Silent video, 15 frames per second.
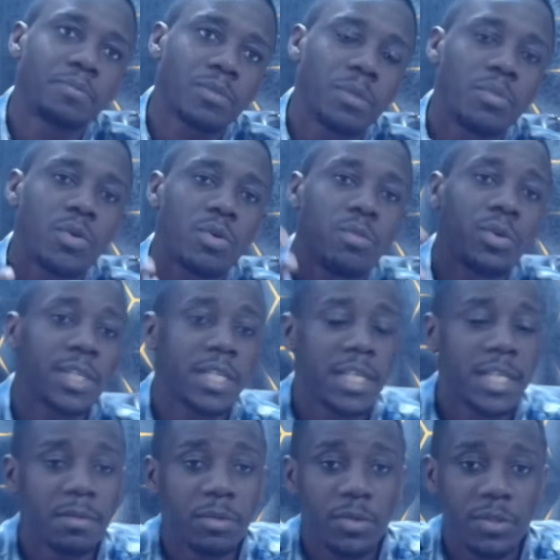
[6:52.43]
promoted
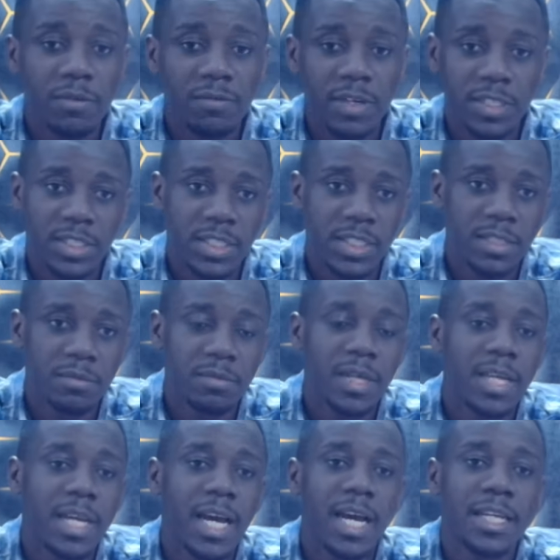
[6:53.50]
him into the first team.
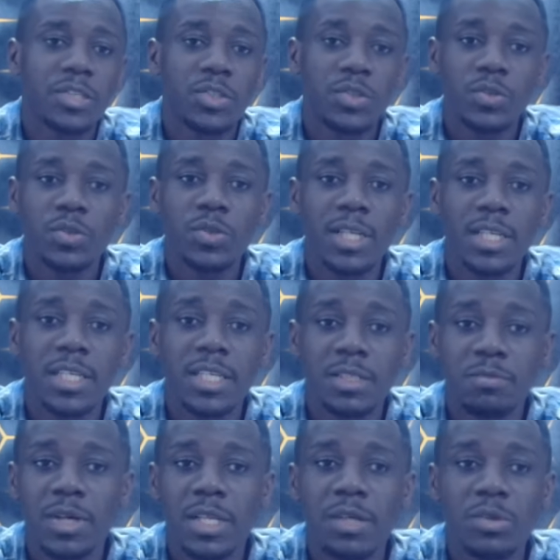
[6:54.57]
And it showed you that his
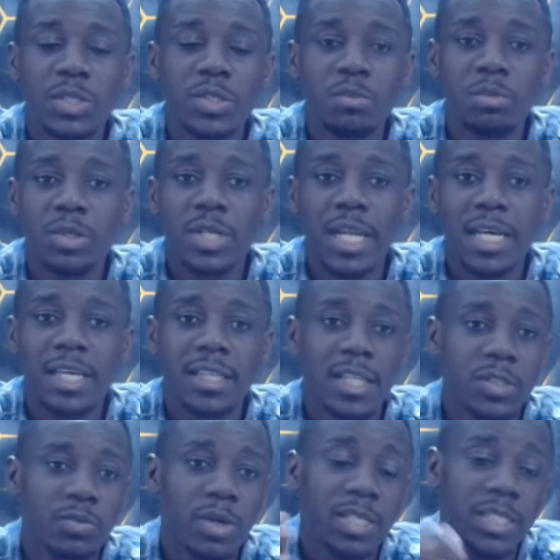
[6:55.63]
brother was a little bit lacking,
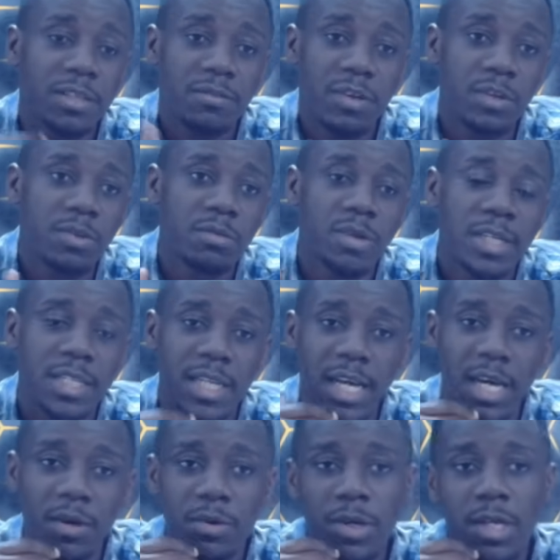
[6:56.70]
that's why he's at Feyenoord right
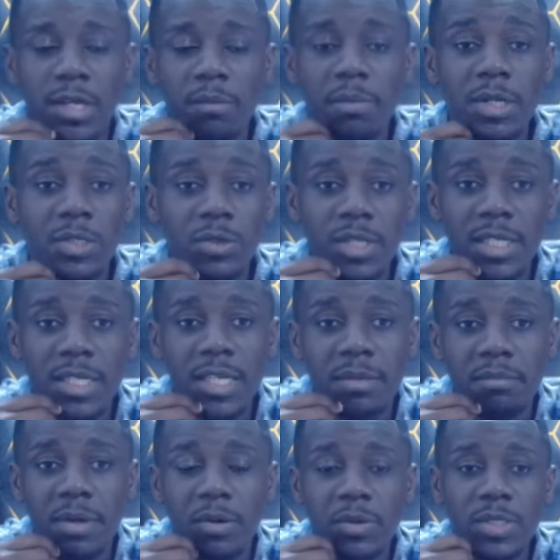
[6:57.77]
now. But Jurrien
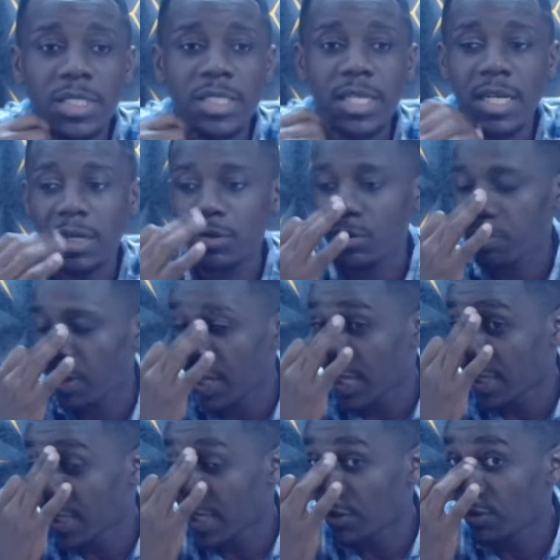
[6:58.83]
Timber was a standout player at
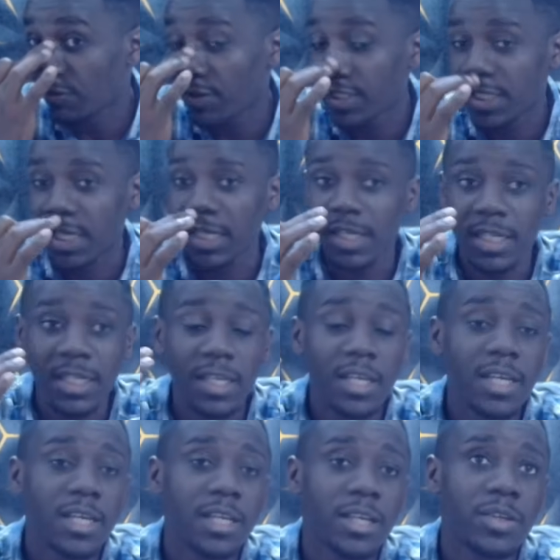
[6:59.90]
the age of 18,
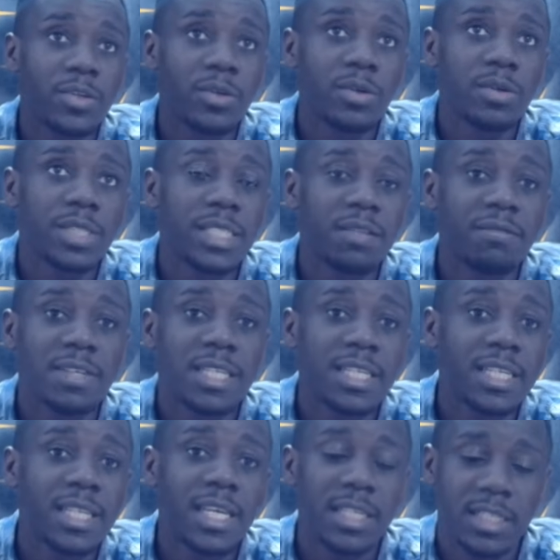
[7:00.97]
you know,
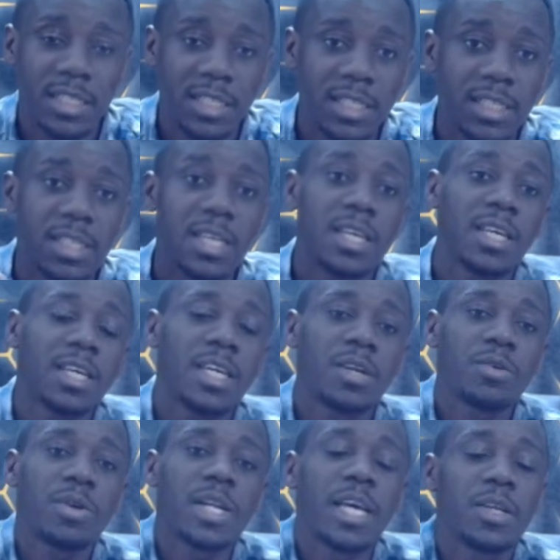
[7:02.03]
17 18, he had
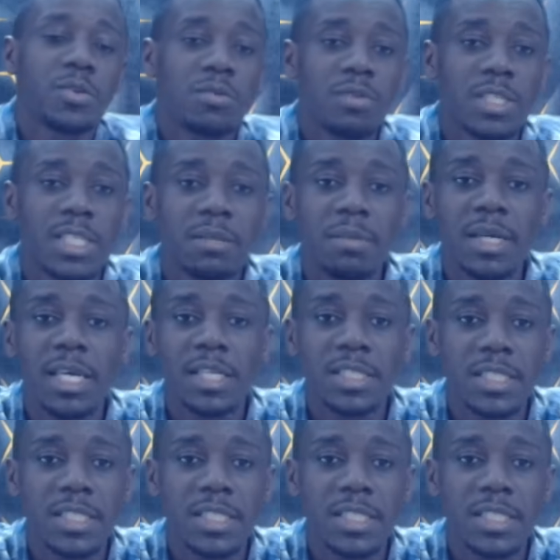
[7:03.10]
gonna hit, obviously make his